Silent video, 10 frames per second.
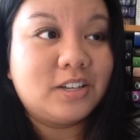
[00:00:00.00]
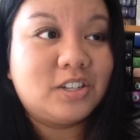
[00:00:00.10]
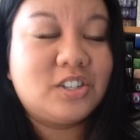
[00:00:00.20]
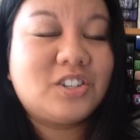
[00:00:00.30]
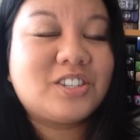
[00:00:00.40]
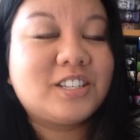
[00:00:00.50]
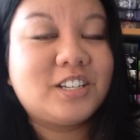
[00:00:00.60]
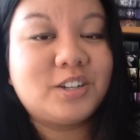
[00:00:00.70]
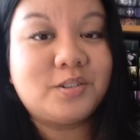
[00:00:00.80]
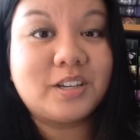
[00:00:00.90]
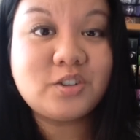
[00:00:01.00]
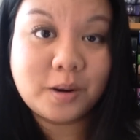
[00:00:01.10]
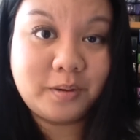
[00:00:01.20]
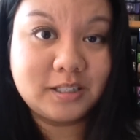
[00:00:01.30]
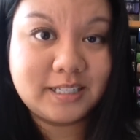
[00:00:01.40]
she's just you know the
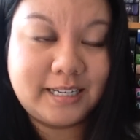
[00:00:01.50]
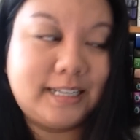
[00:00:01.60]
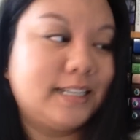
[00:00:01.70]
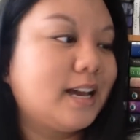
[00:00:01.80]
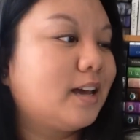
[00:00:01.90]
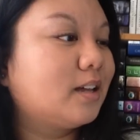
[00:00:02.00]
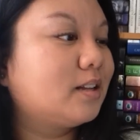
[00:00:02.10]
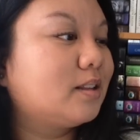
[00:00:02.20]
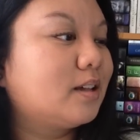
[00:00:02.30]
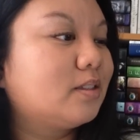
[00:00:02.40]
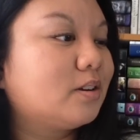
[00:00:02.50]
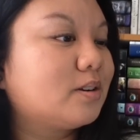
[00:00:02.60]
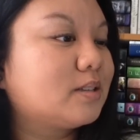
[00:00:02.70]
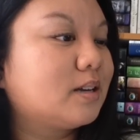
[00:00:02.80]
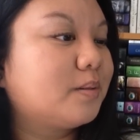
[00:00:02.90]
troubled teen and then
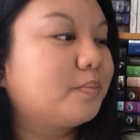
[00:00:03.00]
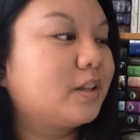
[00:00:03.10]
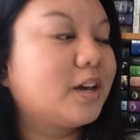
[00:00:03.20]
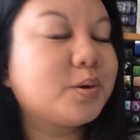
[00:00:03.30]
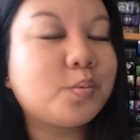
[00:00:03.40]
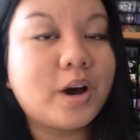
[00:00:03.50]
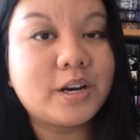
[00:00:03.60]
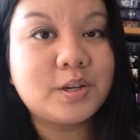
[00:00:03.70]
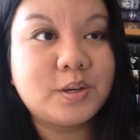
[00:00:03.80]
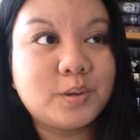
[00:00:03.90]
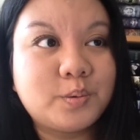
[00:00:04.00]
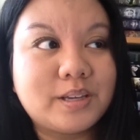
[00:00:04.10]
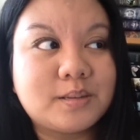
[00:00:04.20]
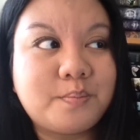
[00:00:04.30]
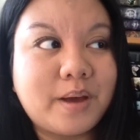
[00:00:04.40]
there's um, the other one who
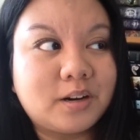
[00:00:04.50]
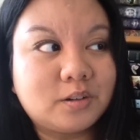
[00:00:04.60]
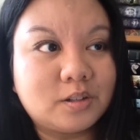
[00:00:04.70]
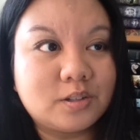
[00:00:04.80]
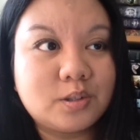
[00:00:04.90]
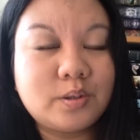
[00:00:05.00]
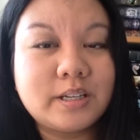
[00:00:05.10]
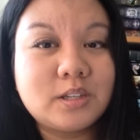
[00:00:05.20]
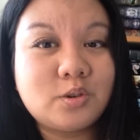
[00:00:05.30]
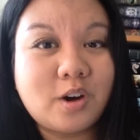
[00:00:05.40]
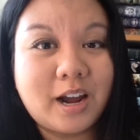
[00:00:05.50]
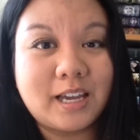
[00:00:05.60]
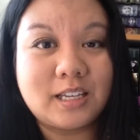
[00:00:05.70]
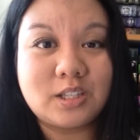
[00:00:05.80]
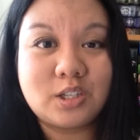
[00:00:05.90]
is a medical student
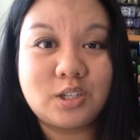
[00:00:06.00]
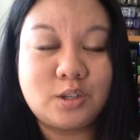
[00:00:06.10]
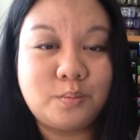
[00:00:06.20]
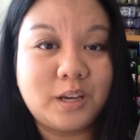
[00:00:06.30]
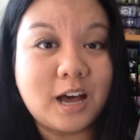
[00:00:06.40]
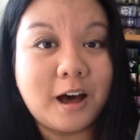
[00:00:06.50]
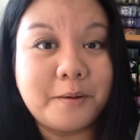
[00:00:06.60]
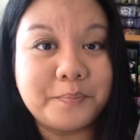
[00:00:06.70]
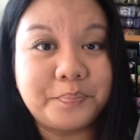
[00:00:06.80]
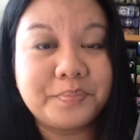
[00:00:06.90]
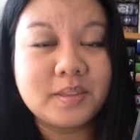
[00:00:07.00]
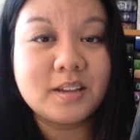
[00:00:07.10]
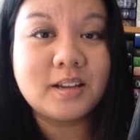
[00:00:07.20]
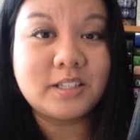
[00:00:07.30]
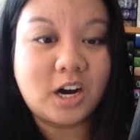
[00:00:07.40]
trying to become
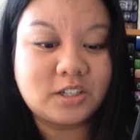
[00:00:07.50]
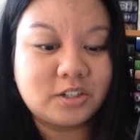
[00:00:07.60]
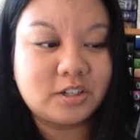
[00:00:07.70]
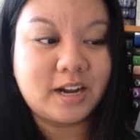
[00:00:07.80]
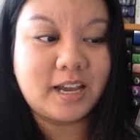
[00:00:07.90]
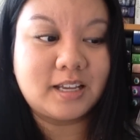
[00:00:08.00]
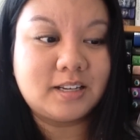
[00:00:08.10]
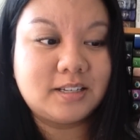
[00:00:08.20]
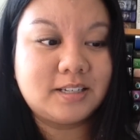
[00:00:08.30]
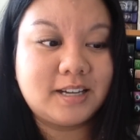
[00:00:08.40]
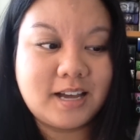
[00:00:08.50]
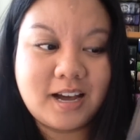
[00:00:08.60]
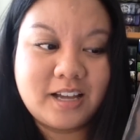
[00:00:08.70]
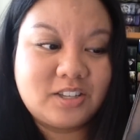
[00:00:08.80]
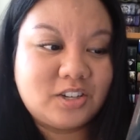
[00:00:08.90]
a doctor and
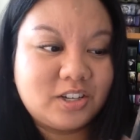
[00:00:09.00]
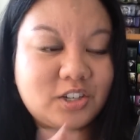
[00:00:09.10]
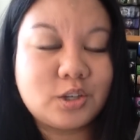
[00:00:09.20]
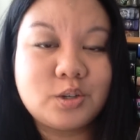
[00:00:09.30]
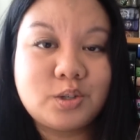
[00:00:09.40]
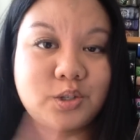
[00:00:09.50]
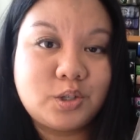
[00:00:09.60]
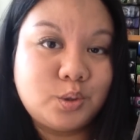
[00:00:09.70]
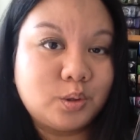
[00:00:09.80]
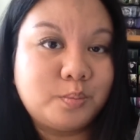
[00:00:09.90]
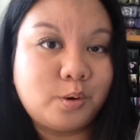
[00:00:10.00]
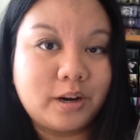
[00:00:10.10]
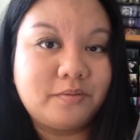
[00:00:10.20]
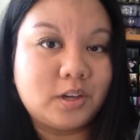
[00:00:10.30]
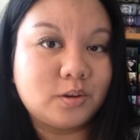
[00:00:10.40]
it just goes dual
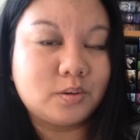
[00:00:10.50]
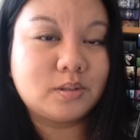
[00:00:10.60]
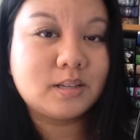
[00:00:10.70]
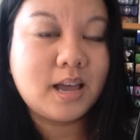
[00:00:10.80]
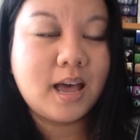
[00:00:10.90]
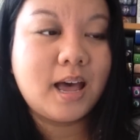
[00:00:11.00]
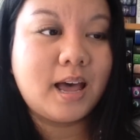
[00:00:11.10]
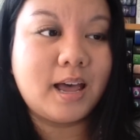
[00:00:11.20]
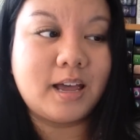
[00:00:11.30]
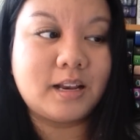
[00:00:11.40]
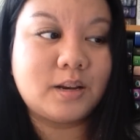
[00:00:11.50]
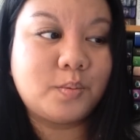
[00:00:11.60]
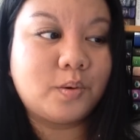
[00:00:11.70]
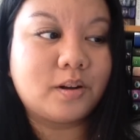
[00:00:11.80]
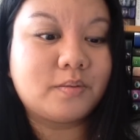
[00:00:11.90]
point of views and
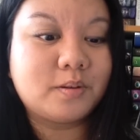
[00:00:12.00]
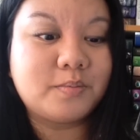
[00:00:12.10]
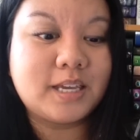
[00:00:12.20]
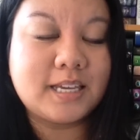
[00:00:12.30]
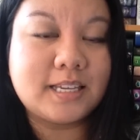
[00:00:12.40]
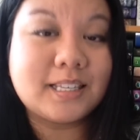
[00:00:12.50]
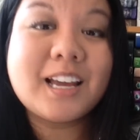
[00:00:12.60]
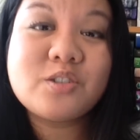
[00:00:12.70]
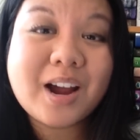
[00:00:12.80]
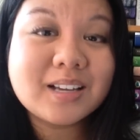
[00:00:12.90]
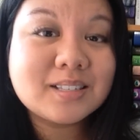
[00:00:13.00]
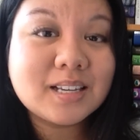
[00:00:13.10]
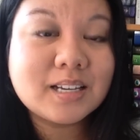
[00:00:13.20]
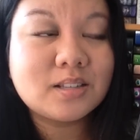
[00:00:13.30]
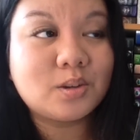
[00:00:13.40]
one of them is
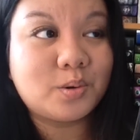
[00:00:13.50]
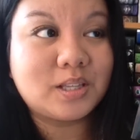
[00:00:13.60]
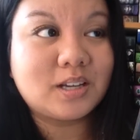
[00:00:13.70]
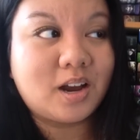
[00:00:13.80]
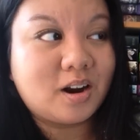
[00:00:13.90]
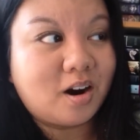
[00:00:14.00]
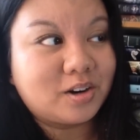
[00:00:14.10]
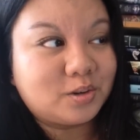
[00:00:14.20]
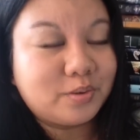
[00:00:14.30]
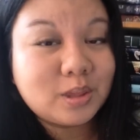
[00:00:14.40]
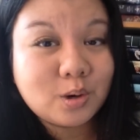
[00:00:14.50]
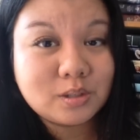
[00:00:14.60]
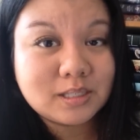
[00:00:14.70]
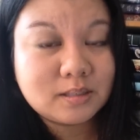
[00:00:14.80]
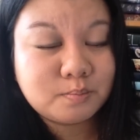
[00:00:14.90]
anorexic so it's kind of hard to read
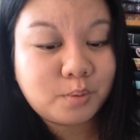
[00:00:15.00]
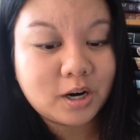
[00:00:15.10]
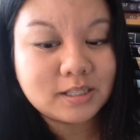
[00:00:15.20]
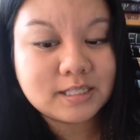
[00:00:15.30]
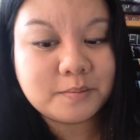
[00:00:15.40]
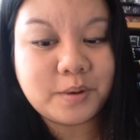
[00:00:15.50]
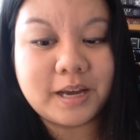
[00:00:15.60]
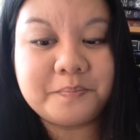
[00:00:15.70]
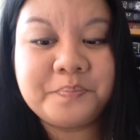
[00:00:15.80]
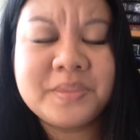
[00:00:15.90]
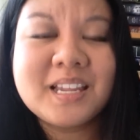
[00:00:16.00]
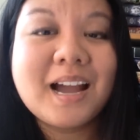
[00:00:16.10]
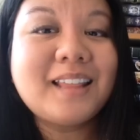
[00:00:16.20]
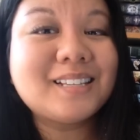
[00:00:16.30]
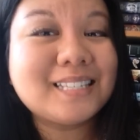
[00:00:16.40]
those parts but
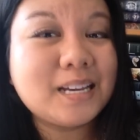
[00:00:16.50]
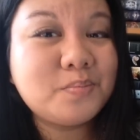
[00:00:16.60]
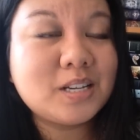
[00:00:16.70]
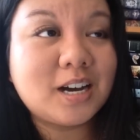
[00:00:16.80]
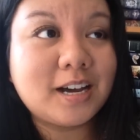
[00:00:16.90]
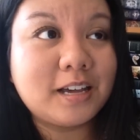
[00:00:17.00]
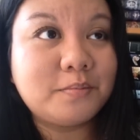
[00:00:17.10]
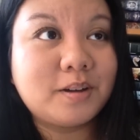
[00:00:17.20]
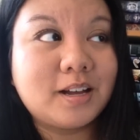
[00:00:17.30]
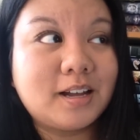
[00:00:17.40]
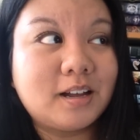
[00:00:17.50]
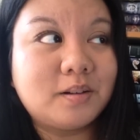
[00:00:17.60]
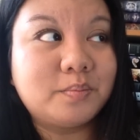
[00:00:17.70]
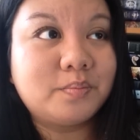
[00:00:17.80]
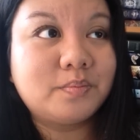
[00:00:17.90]
at the same time
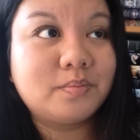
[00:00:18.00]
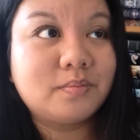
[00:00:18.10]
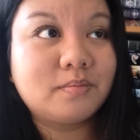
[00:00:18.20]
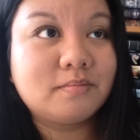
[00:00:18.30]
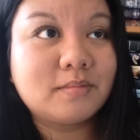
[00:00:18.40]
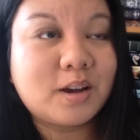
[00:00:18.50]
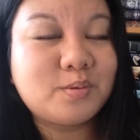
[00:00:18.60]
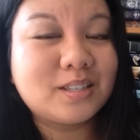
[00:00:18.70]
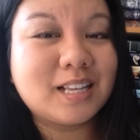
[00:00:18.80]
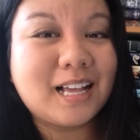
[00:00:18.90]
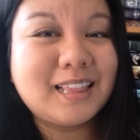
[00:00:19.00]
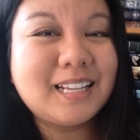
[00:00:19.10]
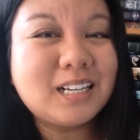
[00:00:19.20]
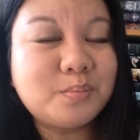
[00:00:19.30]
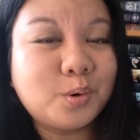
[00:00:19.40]
um, I was a
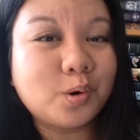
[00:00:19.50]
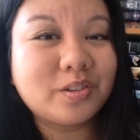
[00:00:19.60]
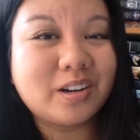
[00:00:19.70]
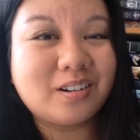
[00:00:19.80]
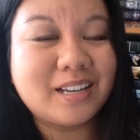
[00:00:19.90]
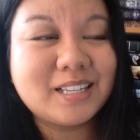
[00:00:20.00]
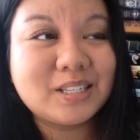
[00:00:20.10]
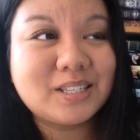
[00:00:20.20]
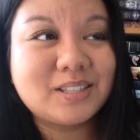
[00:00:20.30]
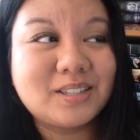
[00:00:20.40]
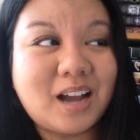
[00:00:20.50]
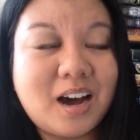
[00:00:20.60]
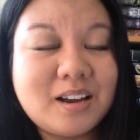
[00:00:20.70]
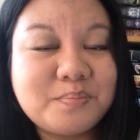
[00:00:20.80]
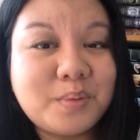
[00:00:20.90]
little bored there is
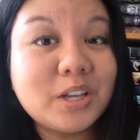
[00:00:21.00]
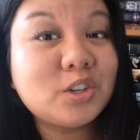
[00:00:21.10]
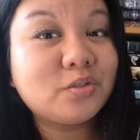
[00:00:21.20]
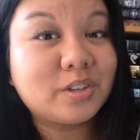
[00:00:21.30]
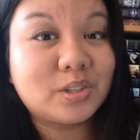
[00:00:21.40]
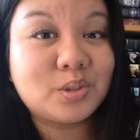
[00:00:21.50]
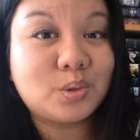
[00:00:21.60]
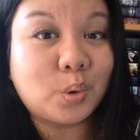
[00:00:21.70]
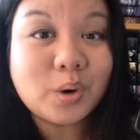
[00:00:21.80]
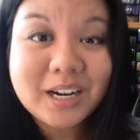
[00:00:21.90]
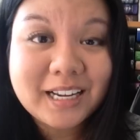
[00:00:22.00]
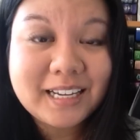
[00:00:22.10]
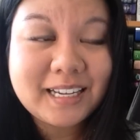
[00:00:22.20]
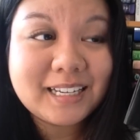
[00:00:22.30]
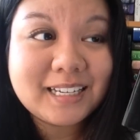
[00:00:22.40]
not much of a story
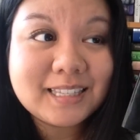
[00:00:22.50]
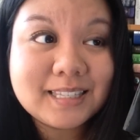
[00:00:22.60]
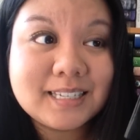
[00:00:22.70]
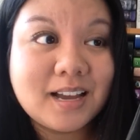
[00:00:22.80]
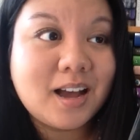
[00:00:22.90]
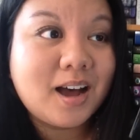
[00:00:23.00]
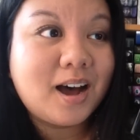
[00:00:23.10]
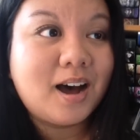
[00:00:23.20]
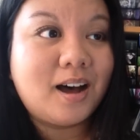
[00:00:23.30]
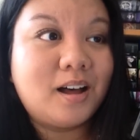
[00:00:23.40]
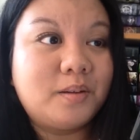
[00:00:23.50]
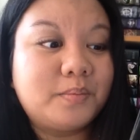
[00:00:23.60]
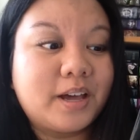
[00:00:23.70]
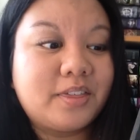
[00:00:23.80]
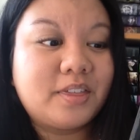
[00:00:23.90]
in it
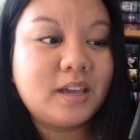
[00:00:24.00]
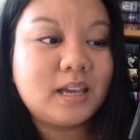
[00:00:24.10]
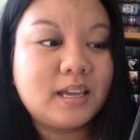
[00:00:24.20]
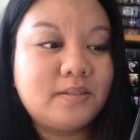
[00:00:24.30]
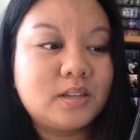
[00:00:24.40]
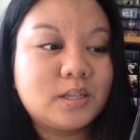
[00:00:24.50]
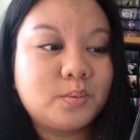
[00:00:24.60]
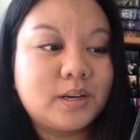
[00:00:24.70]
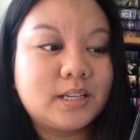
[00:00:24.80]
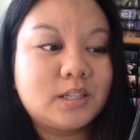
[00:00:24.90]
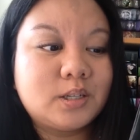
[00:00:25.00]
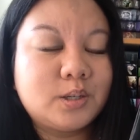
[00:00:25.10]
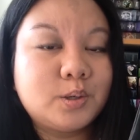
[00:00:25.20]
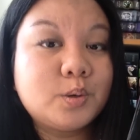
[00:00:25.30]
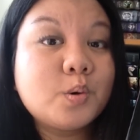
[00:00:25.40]
um, I think I gave this one a
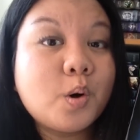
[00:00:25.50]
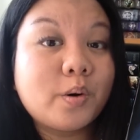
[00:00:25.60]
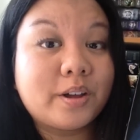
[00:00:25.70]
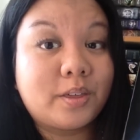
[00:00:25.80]
2 or a